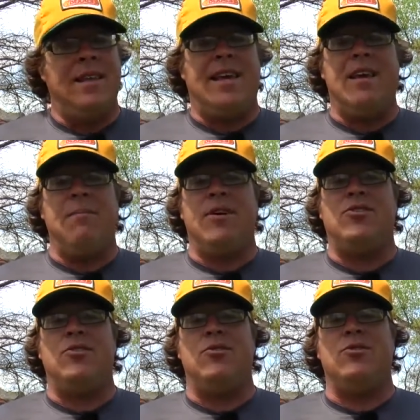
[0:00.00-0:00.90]
They keep my
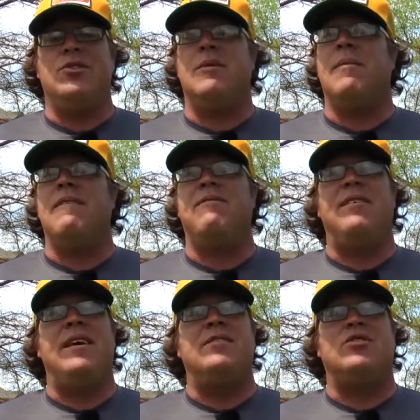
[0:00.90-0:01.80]
shoes and my
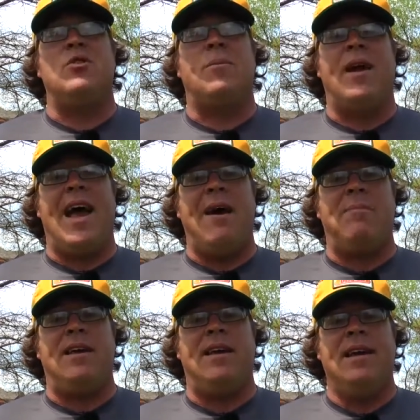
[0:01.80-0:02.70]
feet super
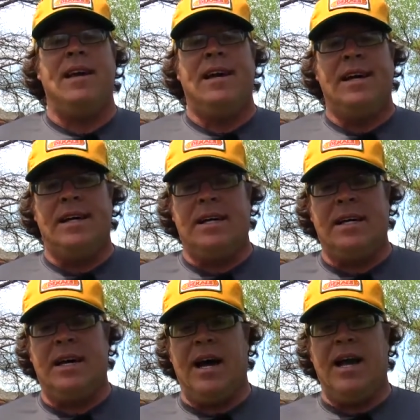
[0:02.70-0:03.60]
happy.
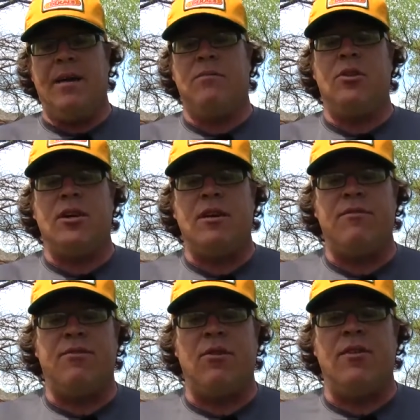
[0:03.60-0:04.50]
Uh, I am looking
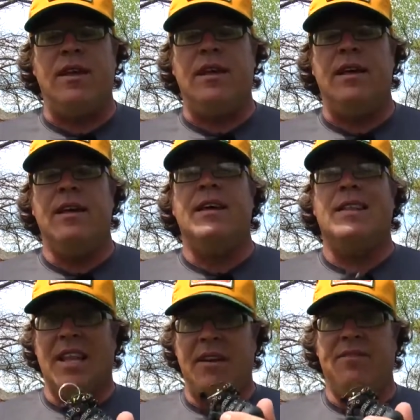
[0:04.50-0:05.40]
for the
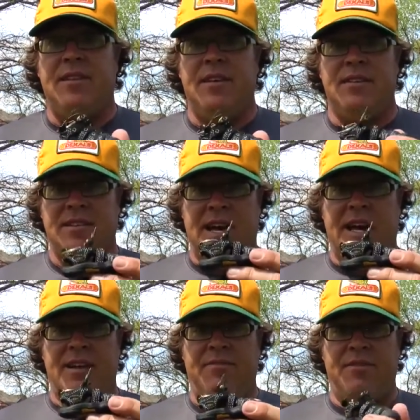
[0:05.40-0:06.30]
left
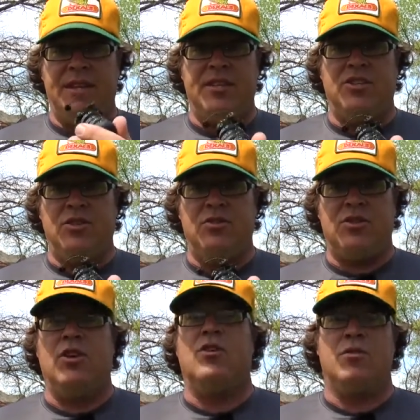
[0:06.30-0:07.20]
side for these shoes
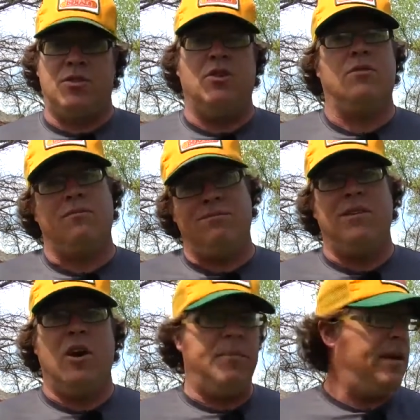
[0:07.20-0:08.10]
though, so
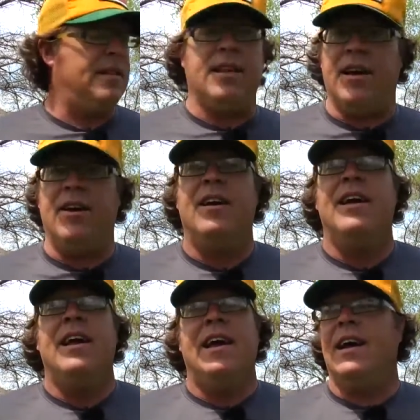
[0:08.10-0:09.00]
help me out there.
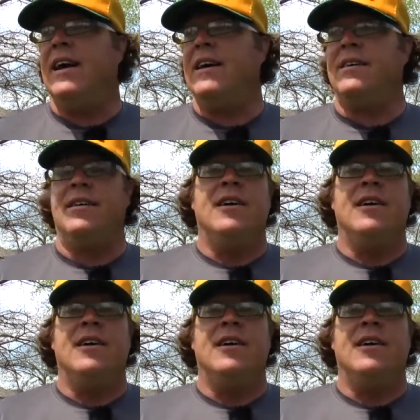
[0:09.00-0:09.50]
Uh,